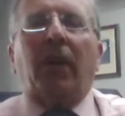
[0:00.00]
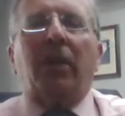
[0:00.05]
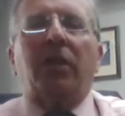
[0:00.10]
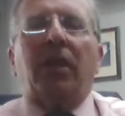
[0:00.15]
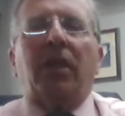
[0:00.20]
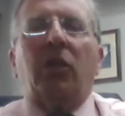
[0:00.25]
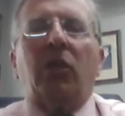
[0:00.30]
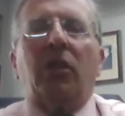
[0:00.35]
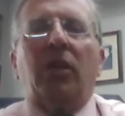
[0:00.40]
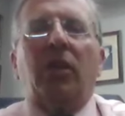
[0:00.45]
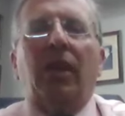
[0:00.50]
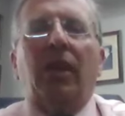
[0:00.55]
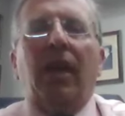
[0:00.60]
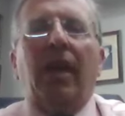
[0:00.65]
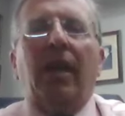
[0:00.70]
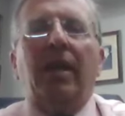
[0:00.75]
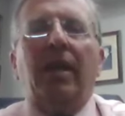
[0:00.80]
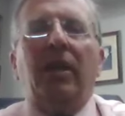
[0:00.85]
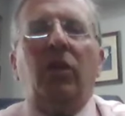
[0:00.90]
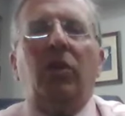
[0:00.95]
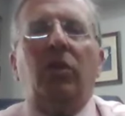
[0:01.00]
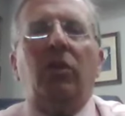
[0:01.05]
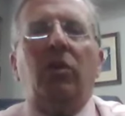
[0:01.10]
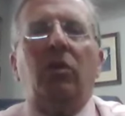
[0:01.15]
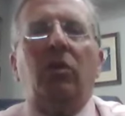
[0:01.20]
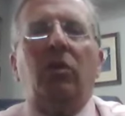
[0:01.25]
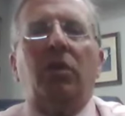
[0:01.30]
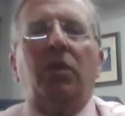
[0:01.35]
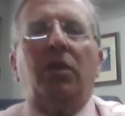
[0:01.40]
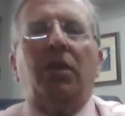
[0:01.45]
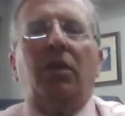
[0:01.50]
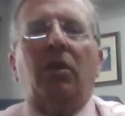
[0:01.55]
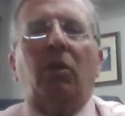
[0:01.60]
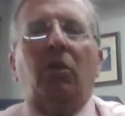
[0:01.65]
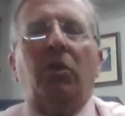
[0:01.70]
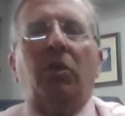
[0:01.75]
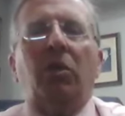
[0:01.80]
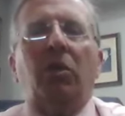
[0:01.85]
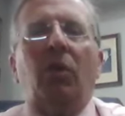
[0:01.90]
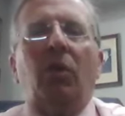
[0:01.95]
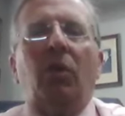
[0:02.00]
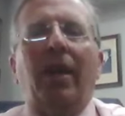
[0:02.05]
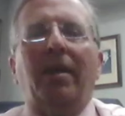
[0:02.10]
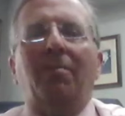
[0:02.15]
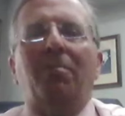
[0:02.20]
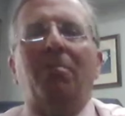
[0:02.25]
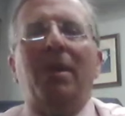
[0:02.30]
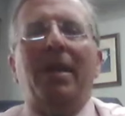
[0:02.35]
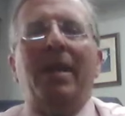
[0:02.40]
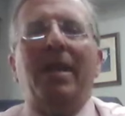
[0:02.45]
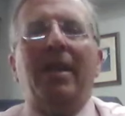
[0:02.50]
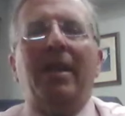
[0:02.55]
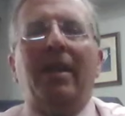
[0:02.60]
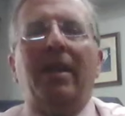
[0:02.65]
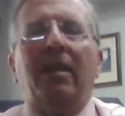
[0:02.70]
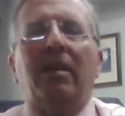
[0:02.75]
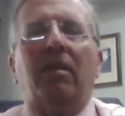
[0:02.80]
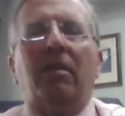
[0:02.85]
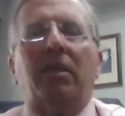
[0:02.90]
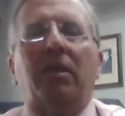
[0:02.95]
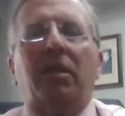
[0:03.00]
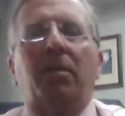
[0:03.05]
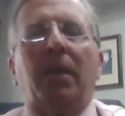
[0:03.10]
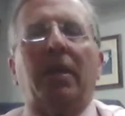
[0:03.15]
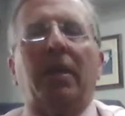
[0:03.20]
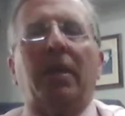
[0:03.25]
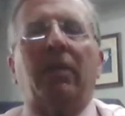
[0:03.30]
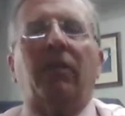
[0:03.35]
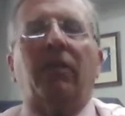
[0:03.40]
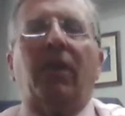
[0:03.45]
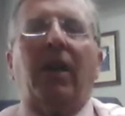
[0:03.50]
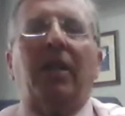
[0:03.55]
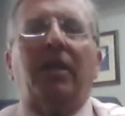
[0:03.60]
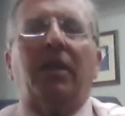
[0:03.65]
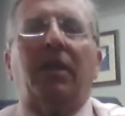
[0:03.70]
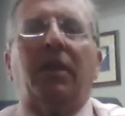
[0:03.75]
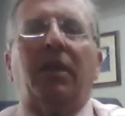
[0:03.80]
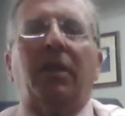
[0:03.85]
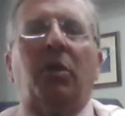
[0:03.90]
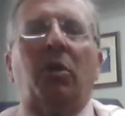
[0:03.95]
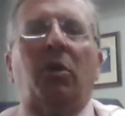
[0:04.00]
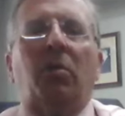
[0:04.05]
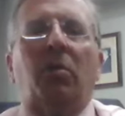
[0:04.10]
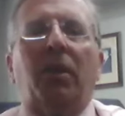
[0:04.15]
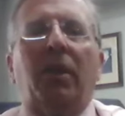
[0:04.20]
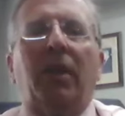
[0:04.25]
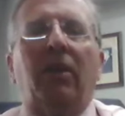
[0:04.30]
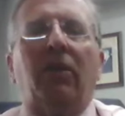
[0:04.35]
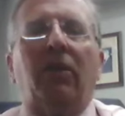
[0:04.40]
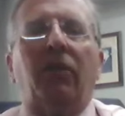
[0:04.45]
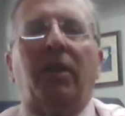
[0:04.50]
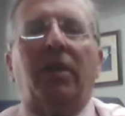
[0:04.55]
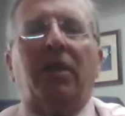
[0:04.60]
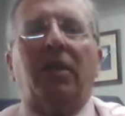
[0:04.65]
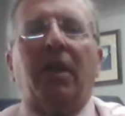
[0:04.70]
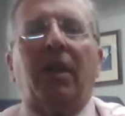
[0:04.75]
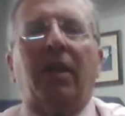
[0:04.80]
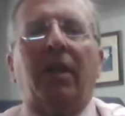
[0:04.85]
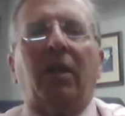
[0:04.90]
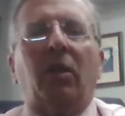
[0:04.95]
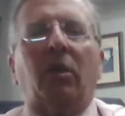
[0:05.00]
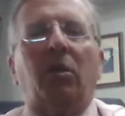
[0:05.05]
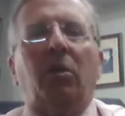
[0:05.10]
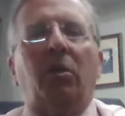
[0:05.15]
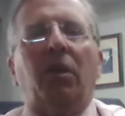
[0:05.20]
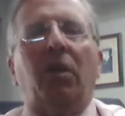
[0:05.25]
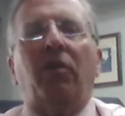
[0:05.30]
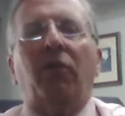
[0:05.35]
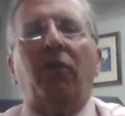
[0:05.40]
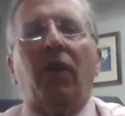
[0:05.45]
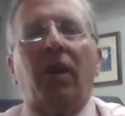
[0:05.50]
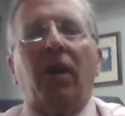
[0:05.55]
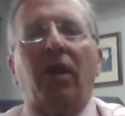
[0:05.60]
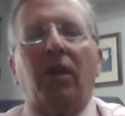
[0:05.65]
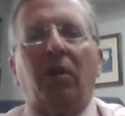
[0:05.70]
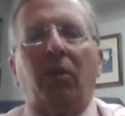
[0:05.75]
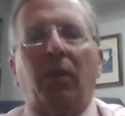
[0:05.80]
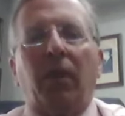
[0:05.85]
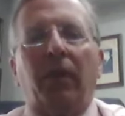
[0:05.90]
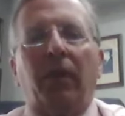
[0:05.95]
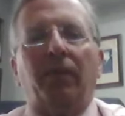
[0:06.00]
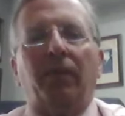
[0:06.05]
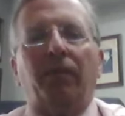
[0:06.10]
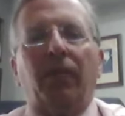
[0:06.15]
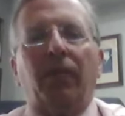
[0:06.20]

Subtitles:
Section 82028B specifies that the term gift does not include the following: